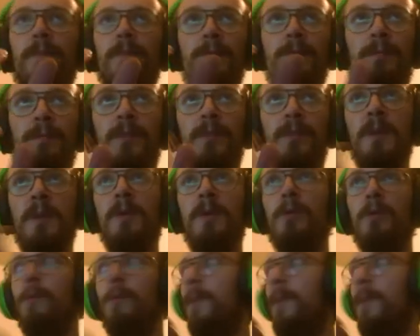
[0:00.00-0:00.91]
People
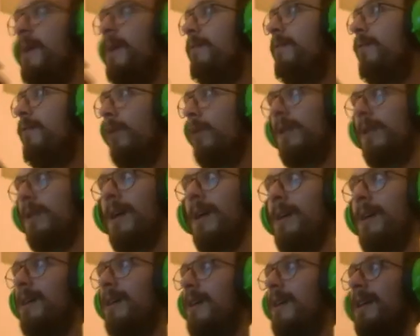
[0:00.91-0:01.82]
who play in full
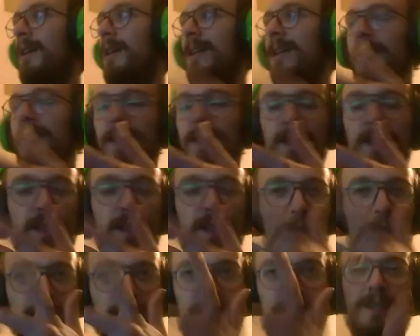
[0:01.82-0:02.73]
tank
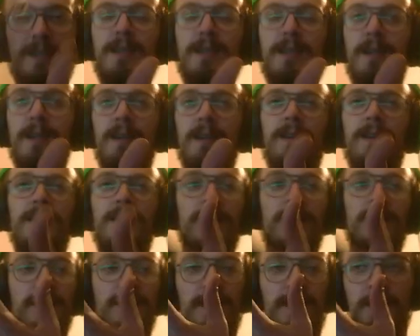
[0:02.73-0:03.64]
still
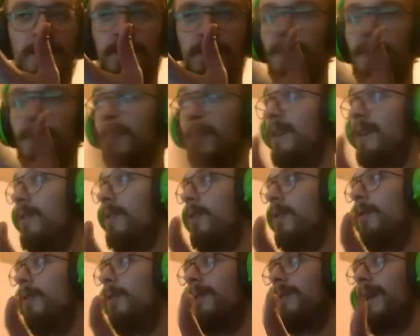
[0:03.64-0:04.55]
can
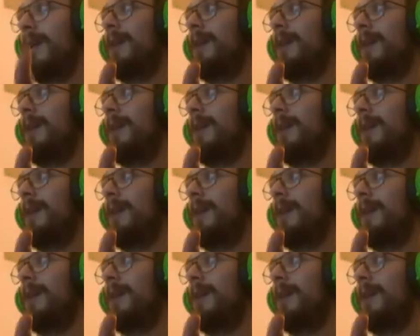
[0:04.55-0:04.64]
go Tiger